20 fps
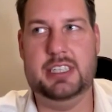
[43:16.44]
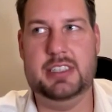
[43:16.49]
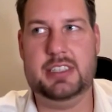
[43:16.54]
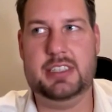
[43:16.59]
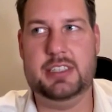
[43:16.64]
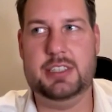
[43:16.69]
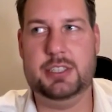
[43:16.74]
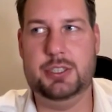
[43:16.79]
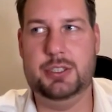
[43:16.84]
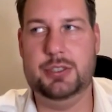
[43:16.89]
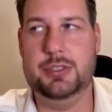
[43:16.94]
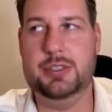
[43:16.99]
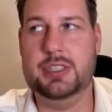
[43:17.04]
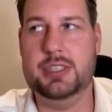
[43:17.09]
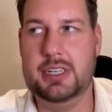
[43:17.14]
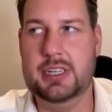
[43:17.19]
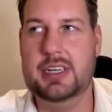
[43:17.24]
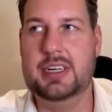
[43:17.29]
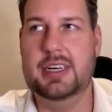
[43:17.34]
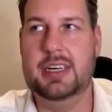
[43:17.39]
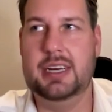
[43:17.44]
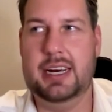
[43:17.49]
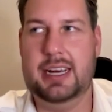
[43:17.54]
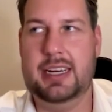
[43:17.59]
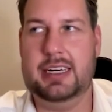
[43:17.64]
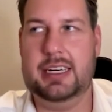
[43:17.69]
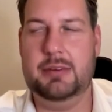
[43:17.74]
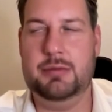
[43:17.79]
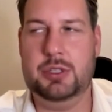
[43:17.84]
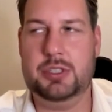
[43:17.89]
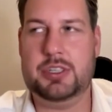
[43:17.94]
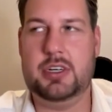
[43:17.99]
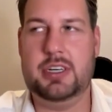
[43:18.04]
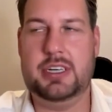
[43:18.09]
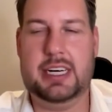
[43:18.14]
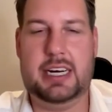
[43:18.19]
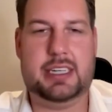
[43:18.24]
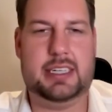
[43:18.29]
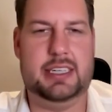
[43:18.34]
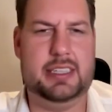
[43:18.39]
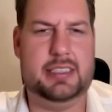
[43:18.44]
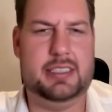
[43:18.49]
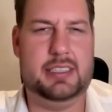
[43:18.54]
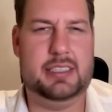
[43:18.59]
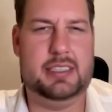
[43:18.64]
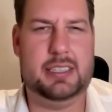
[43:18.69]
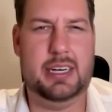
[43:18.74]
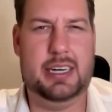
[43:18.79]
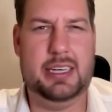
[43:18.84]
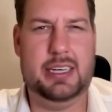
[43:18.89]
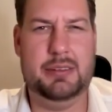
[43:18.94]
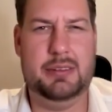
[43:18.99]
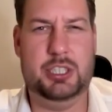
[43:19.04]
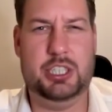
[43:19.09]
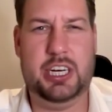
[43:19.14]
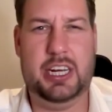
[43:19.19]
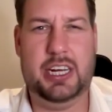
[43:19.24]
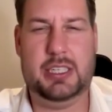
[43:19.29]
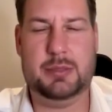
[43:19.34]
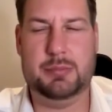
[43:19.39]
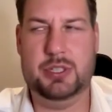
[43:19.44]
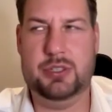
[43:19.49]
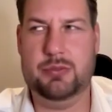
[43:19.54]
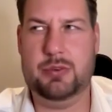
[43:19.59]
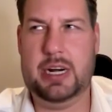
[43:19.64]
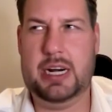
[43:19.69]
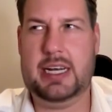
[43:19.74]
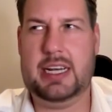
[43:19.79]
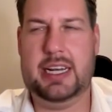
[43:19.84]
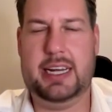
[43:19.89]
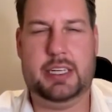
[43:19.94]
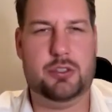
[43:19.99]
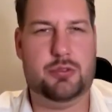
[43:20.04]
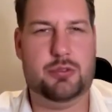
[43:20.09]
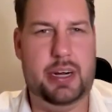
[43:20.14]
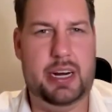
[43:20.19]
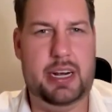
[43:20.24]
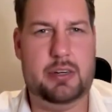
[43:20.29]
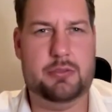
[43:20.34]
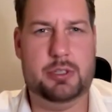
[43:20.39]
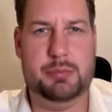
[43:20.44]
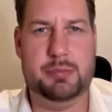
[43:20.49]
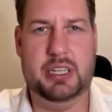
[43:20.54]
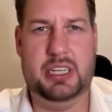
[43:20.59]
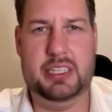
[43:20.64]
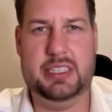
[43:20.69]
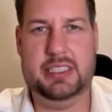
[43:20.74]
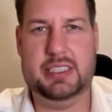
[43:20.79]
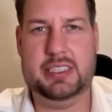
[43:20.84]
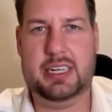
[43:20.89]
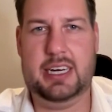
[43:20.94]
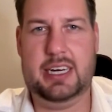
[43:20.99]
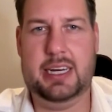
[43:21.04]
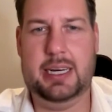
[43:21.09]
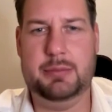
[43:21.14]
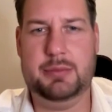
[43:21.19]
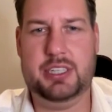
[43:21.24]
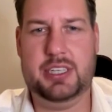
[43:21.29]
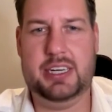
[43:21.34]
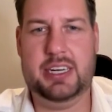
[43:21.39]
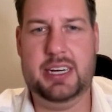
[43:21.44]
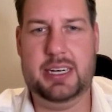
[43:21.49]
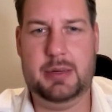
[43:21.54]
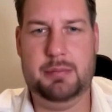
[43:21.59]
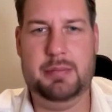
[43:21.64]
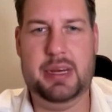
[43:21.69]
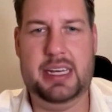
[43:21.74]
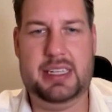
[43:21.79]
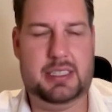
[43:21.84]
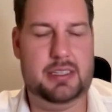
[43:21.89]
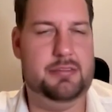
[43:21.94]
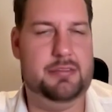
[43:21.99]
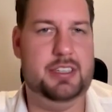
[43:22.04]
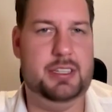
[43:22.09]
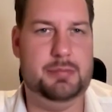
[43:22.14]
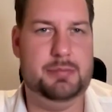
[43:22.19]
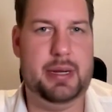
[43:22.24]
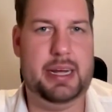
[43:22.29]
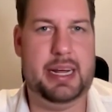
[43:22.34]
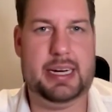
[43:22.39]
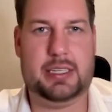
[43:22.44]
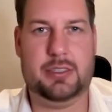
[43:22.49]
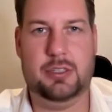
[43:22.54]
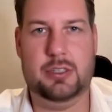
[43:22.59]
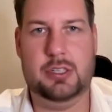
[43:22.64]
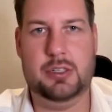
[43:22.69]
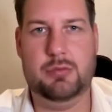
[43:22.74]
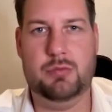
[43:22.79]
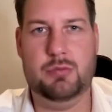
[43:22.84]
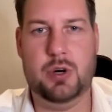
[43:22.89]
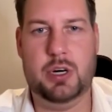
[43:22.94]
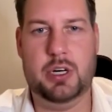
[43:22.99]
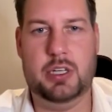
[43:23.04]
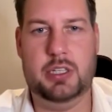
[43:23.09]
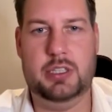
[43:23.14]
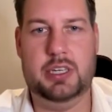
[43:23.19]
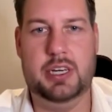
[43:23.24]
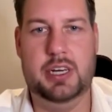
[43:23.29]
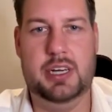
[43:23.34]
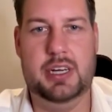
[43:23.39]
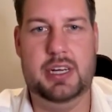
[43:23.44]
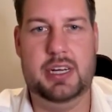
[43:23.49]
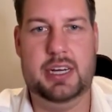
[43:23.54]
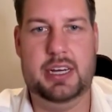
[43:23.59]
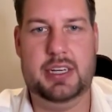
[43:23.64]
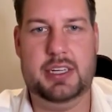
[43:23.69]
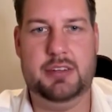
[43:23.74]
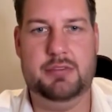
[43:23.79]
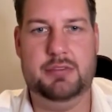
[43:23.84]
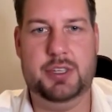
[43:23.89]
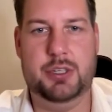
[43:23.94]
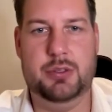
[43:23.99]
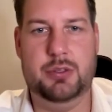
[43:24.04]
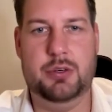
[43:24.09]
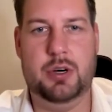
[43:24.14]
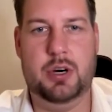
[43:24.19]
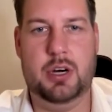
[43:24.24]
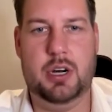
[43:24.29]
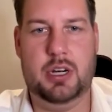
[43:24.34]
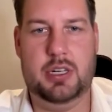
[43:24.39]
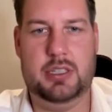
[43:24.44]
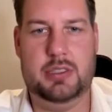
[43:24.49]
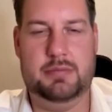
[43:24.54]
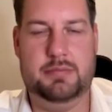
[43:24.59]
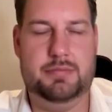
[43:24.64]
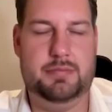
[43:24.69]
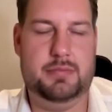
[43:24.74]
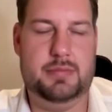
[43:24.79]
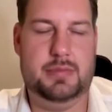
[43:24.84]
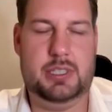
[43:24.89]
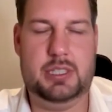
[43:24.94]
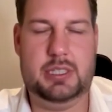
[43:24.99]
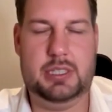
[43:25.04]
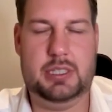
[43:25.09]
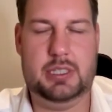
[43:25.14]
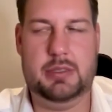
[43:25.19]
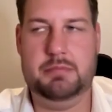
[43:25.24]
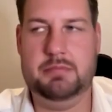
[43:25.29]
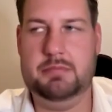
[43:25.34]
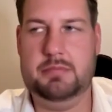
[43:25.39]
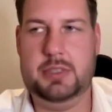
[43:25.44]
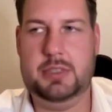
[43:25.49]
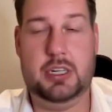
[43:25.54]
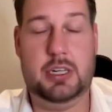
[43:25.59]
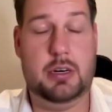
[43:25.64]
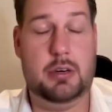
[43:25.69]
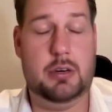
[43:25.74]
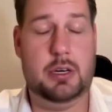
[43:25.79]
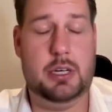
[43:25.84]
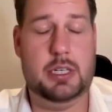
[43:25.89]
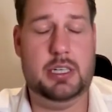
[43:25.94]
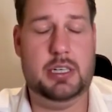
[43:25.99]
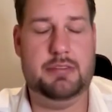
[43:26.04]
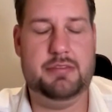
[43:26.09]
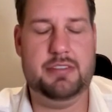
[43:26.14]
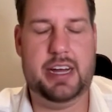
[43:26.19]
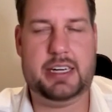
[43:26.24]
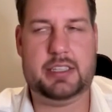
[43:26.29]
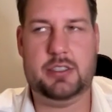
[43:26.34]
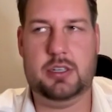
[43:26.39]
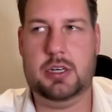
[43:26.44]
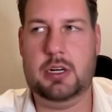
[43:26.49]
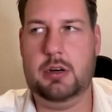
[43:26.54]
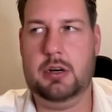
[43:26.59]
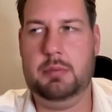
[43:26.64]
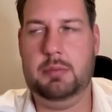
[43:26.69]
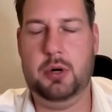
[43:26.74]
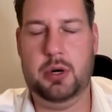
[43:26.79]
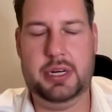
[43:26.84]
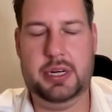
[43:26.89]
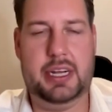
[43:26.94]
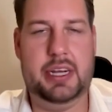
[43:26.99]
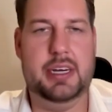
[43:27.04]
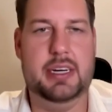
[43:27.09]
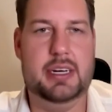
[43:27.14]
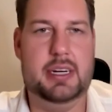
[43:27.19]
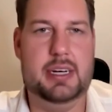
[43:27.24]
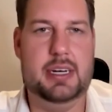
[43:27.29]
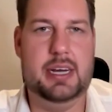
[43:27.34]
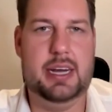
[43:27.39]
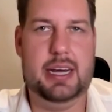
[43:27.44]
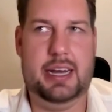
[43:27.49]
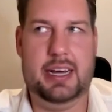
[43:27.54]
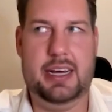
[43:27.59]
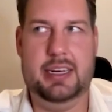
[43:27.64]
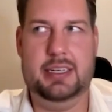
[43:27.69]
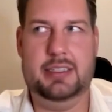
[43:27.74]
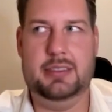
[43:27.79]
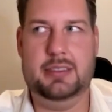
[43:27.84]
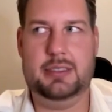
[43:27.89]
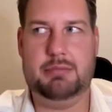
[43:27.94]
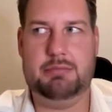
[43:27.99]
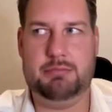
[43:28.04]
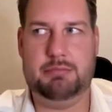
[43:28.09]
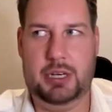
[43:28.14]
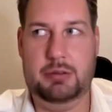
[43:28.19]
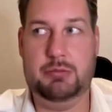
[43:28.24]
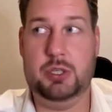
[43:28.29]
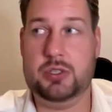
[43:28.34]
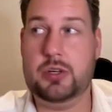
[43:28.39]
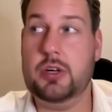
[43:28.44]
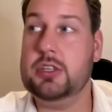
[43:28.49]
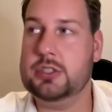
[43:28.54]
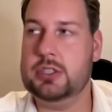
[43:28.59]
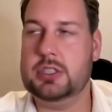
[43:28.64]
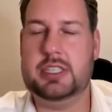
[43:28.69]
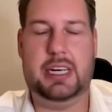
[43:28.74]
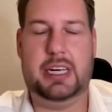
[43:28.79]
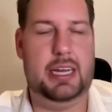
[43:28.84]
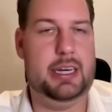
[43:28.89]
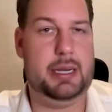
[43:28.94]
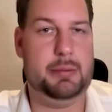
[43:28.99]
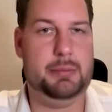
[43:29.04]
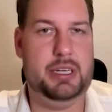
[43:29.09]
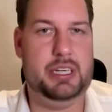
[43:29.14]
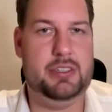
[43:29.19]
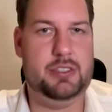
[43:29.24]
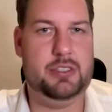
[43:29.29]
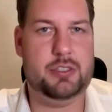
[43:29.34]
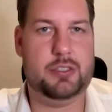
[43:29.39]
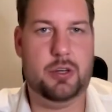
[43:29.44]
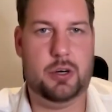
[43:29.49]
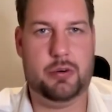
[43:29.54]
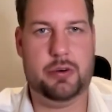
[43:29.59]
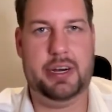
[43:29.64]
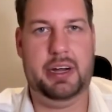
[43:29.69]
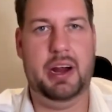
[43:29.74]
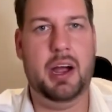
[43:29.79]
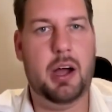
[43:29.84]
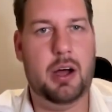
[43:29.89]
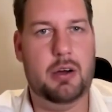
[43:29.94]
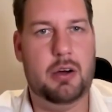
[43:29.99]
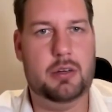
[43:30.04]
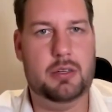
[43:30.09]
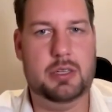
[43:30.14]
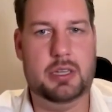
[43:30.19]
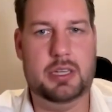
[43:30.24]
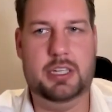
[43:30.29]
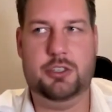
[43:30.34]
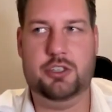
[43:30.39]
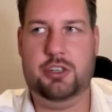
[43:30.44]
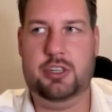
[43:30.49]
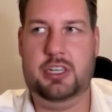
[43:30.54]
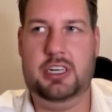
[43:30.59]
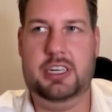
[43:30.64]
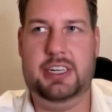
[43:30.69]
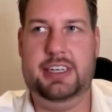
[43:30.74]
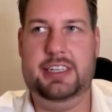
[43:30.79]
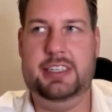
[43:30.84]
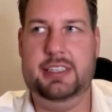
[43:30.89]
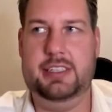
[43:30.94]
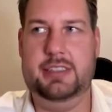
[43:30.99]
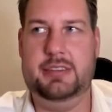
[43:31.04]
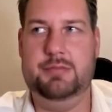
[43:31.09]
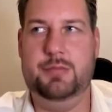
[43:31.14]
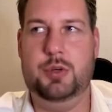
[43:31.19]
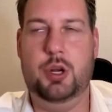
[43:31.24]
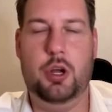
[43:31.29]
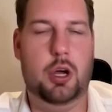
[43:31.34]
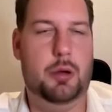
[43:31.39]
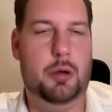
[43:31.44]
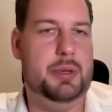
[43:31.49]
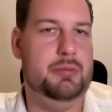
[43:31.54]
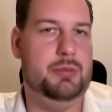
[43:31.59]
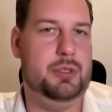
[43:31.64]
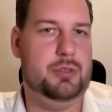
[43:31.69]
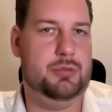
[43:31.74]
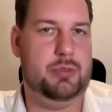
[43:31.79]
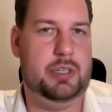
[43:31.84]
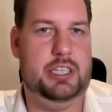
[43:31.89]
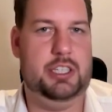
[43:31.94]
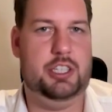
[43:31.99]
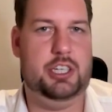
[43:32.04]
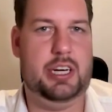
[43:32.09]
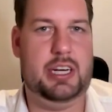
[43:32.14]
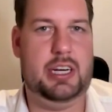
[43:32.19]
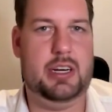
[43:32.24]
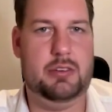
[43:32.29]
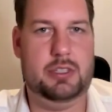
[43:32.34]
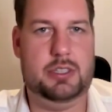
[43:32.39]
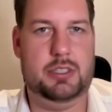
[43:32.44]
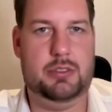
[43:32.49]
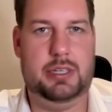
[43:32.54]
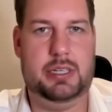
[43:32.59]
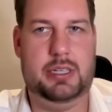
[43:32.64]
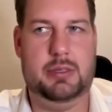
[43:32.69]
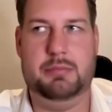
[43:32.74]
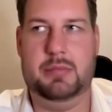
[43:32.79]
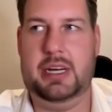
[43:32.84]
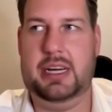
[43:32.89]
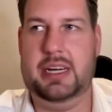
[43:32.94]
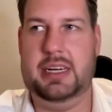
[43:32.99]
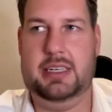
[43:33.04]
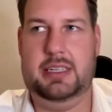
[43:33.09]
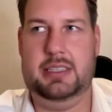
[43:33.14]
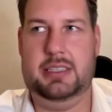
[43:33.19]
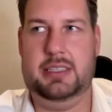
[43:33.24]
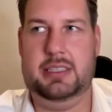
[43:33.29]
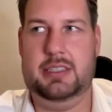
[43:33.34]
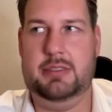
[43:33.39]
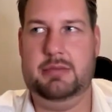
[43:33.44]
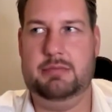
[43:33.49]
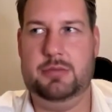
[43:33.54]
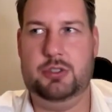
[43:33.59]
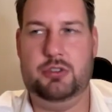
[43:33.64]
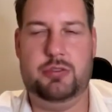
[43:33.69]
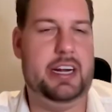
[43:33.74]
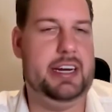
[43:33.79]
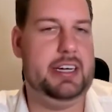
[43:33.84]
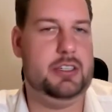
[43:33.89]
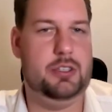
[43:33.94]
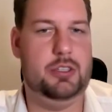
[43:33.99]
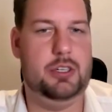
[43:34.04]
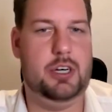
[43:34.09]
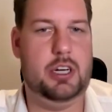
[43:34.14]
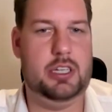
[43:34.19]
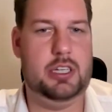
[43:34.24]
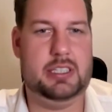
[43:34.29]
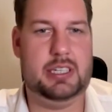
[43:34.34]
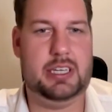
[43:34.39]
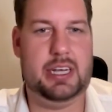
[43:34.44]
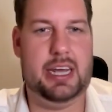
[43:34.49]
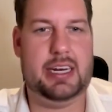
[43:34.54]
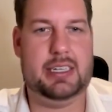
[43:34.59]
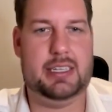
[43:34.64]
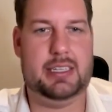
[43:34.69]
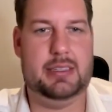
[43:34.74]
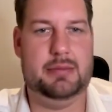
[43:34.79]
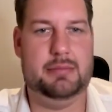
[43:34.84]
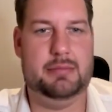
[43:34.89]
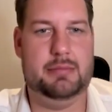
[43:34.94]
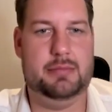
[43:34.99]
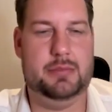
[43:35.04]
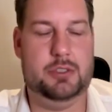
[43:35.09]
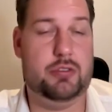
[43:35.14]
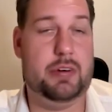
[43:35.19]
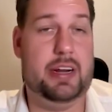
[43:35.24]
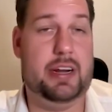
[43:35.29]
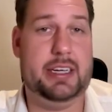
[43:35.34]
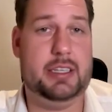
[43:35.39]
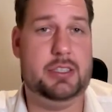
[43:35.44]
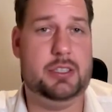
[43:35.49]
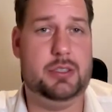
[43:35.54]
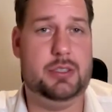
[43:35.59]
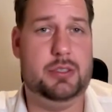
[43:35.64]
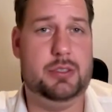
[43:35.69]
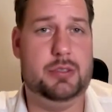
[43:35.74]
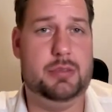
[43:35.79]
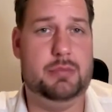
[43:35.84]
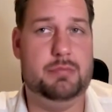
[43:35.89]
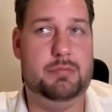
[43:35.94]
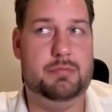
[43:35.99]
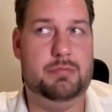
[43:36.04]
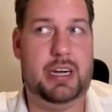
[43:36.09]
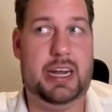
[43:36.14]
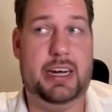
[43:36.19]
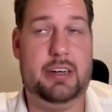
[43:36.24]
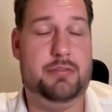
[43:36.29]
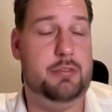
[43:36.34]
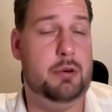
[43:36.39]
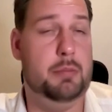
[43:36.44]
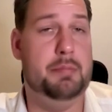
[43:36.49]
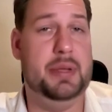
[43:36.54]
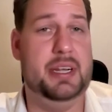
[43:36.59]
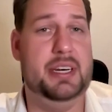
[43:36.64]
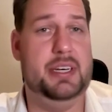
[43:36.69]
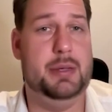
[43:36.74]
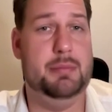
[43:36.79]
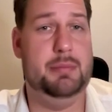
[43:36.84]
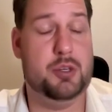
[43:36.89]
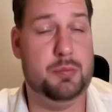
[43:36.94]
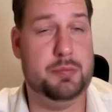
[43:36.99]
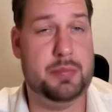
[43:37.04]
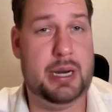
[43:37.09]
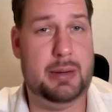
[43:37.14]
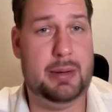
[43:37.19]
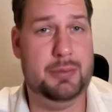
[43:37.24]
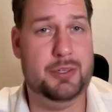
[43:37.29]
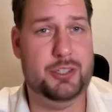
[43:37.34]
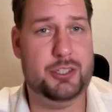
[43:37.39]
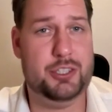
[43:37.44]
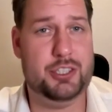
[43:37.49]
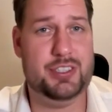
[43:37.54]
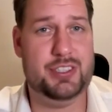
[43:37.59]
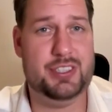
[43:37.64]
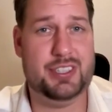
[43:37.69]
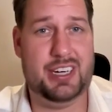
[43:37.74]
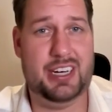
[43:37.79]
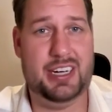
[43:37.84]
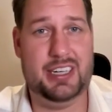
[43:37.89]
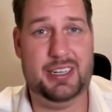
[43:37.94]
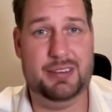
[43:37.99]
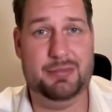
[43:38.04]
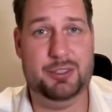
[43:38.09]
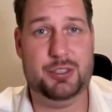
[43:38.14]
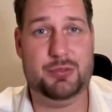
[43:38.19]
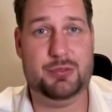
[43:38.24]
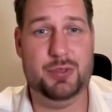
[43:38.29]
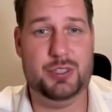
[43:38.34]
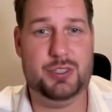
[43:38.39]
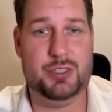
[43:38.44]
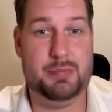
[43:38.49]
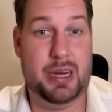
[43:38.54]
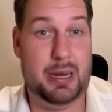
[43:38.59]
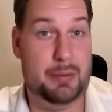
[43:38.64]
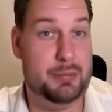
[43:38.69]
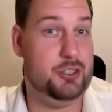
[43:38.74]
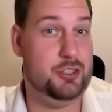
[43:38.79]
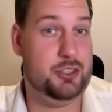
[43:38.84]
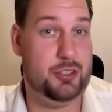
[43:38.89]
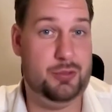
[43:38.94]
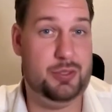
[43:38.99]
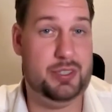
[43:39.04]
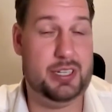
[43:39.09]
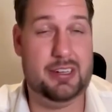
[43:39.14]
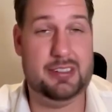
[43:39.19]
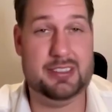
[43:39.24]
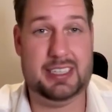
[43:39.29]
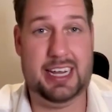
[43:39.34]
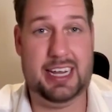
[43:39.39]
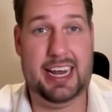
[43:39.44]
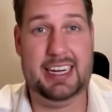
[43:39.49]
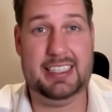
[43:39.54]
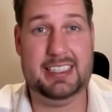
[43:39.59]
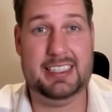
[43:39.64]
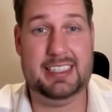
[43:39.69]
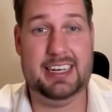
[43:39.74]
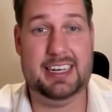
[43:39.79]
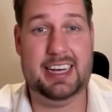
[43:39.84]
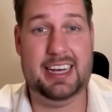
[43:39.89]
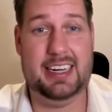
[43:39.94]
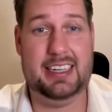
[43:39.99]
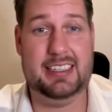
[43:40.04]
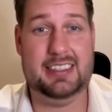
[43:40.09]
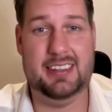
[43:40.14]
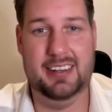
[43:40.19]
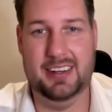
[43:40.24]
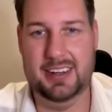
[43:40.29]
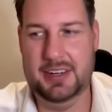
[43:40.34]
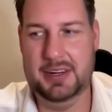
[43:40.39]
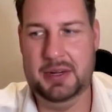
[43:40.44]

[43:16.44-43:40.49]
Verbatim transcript: institute, and he was conducting the study, which has been read like 300 million times and had a massive impact on the world and the view on the you know on the effects on our body. And he was also telling me the story how literally the lobby was reaching out to him and trying to not get him, trying to kind of forbid him to publish the study, which was published 2008 in the end